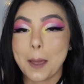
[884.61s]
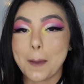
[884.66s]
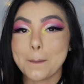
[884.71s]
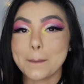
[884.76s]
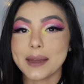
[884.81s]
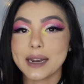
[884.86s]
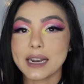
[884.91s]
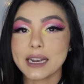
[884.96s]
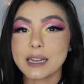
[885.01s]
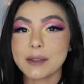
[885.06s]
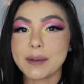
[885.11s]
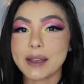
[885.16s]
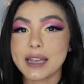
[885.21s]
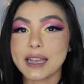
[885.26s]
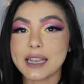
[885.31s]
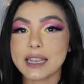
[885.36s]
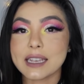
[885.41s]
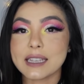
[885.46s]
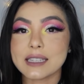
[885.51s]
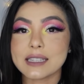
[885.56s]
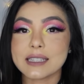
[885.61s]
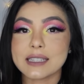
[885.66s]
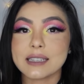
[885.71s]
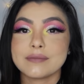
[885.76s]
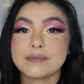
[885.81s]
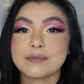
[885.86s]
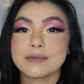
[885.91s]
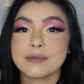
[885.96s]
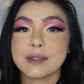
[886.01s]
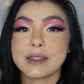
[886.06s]
But anyways,
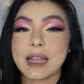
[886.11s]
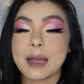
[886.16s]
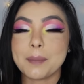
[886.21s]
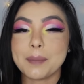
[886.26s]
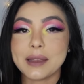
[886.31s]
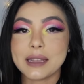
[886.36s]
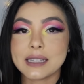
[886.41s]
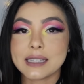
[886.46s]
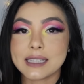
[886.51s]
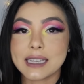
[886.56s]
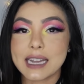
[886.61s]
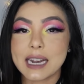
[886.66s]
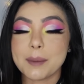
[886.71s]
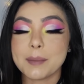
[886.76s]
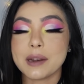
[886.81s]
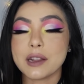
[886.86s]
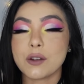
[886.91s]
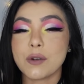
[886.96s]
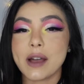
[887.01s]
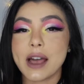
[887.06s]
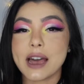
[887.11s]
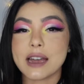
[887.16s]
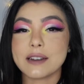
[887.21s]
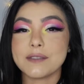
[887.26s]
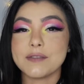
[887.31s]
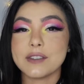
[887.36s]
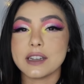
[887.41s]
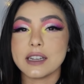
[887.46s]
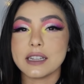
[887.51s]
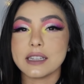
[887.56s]
with that being said, I'm gonna go ahead
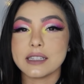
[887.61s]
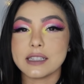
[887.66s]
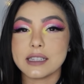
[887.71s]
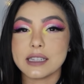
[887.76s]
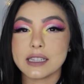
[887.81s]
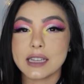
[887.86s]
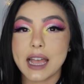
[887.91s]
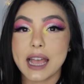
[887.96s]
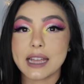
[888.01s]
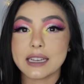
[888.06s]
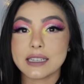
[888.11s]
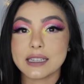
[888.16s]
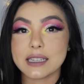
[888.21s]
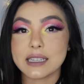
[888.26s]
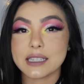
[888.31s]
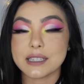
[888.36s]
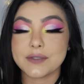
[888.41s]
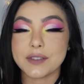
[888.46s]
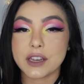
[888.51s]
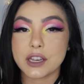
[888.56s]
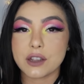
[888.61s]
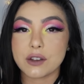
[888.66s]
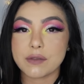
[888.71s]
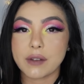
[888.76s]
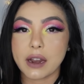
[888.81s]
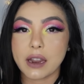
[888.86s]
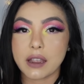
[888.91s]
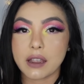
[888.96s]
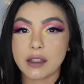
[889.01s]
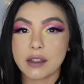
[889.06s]
and end this video
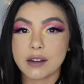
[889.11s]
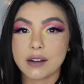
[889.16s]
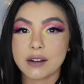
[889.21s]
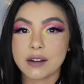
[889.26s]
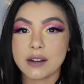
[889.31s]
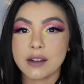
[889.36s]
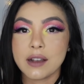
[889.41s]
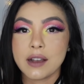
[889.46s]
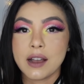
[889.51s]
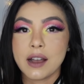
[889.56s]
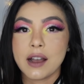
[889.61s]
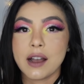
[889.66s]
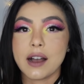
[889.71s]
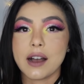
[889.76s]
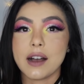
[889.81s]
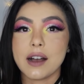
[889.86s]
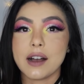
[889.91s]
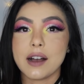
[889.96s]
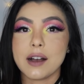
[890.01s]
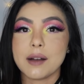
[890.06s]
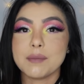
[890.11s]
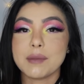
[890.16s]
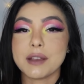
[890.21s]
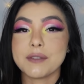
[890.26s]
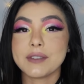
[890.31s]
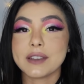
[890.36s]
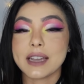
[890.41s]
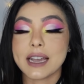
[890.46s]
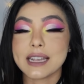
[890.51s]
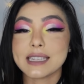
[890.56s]
right here. Um,
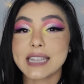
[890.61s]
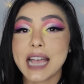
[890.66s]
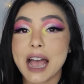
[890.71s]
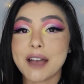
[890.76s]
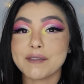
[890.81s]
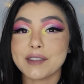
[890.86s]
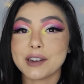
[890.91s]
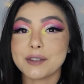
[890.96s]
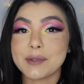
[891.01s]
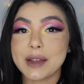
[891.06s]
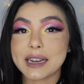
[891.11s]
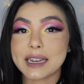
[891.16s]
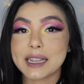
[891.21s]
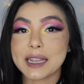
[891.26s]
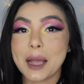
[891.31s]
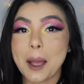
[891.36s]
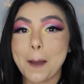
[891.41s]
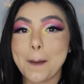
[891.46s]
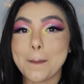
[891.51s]
if you guys haven't already,